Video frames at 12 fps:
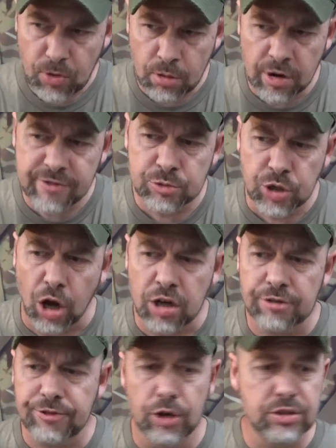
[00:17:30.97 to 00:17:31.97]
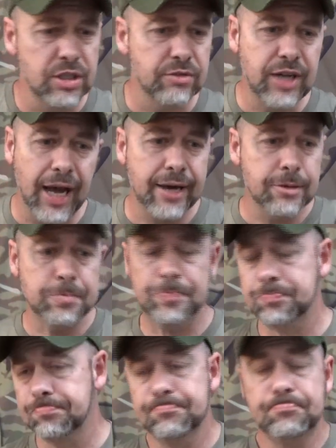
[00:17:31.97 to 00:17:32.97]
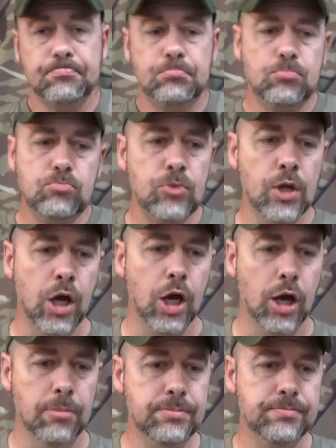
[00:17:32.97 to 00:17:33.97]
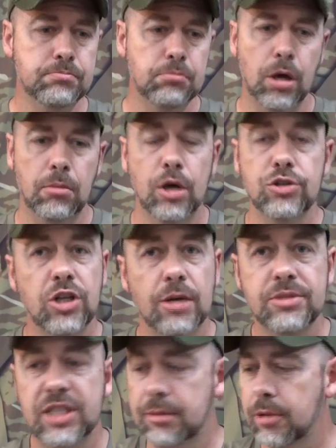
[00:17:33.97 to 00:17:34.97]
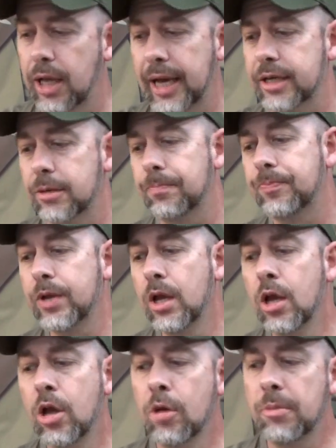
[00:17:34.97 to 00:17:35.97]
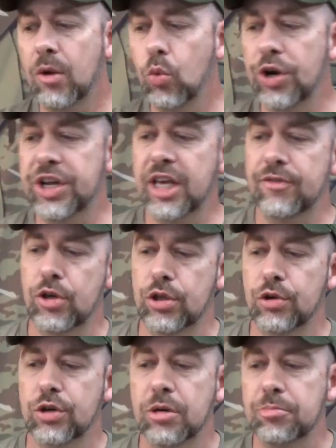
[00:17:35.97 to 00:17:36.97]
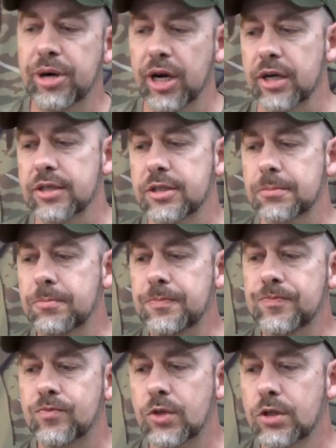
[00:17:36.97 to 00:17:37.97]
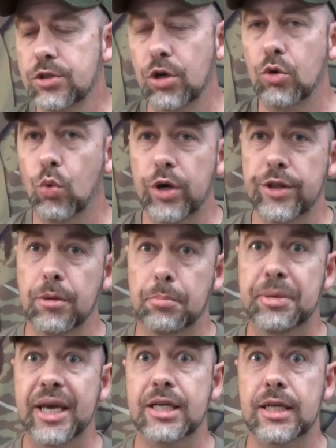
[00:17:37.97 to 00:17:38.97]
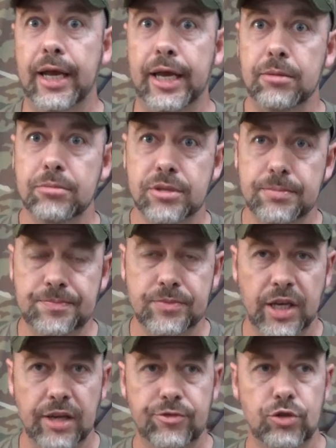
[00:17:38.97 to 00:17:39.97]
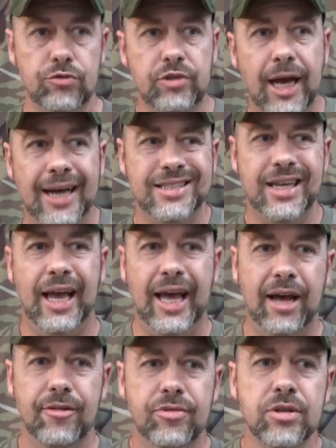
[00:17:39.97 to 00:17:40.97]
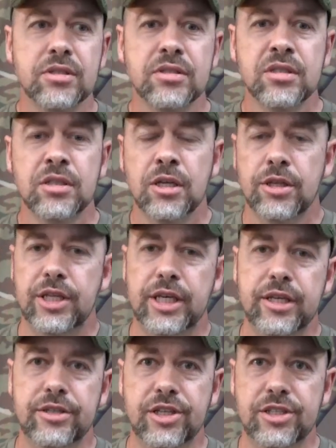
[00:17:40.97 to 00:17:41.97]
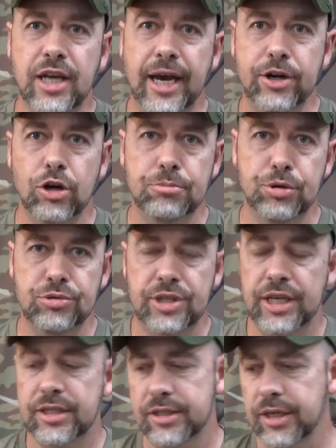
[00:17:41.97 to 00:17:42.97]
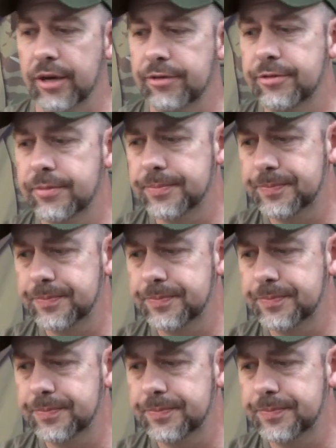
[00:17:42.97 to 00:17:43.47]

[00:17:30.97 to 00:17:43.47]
But from talking to folks that have got them, most of them seem to like them. But I wanted to give you a little comparison. So one of the big names, if you've got to have the designer boutique stuff,